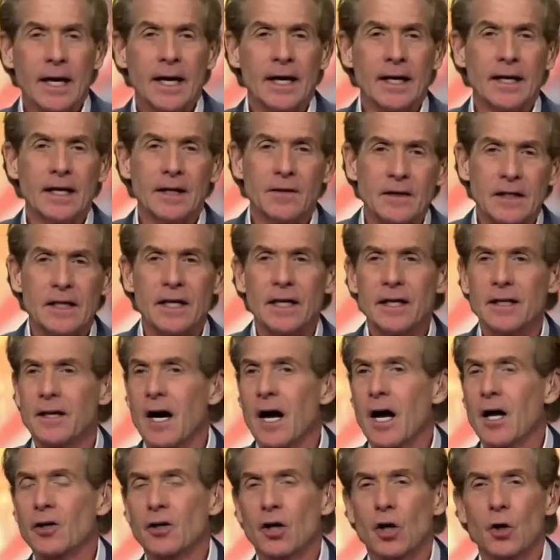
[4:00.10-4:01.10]
And in the end,
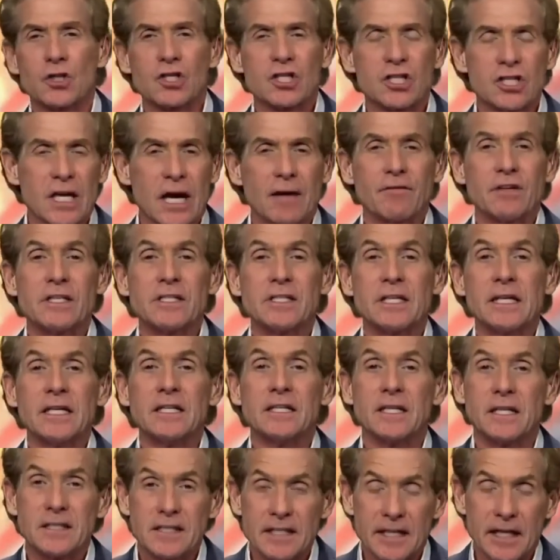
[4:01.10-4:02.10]
I'll go
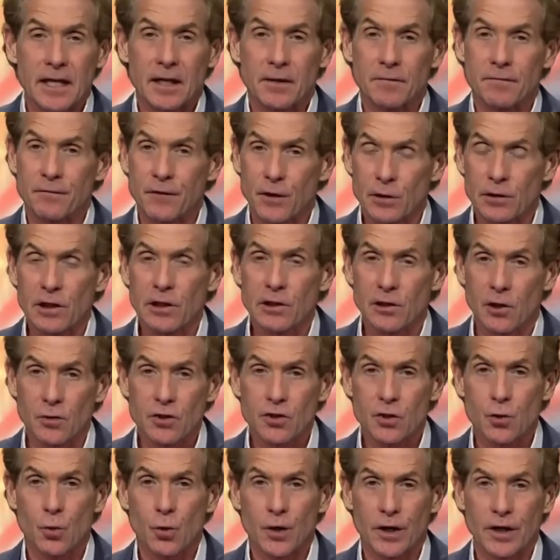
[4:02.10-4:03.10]
17-10, fairly
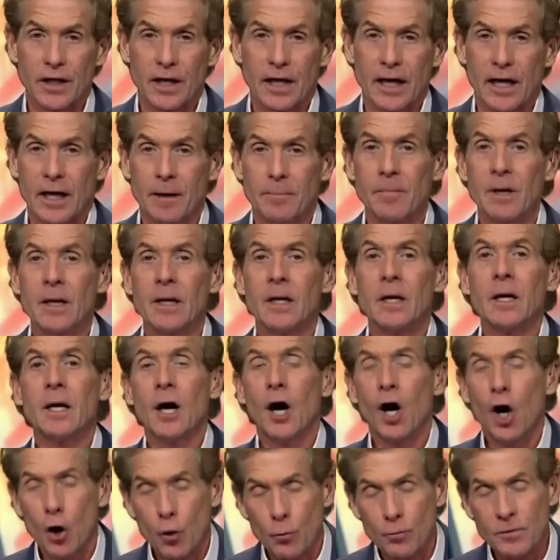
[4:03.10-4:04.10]
low-scoring game,
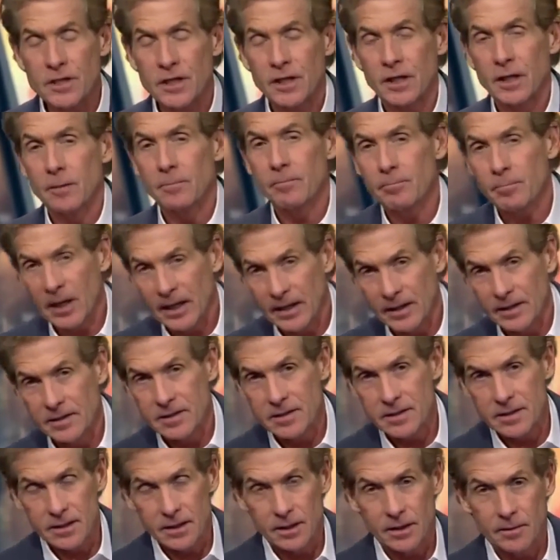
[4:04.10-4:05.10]
home team,
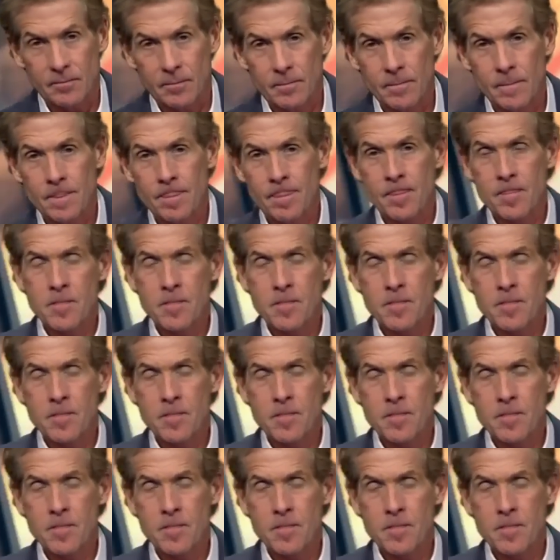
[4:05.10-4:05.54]
Peyton's team.